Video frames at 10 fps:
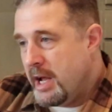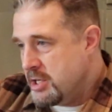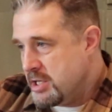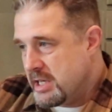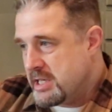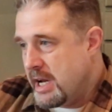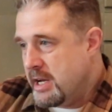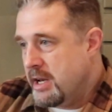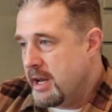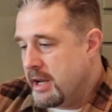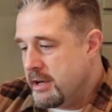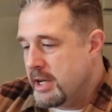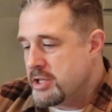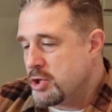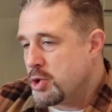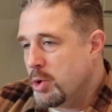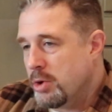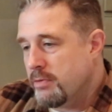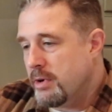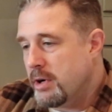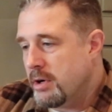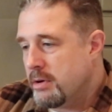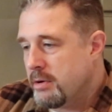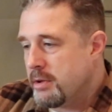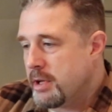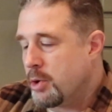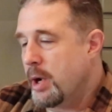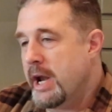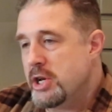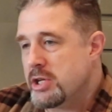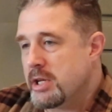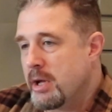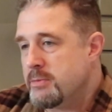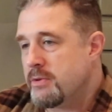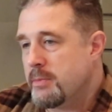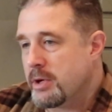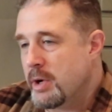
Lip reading: and just extend it, and I get a nice control over the gradation that comes from the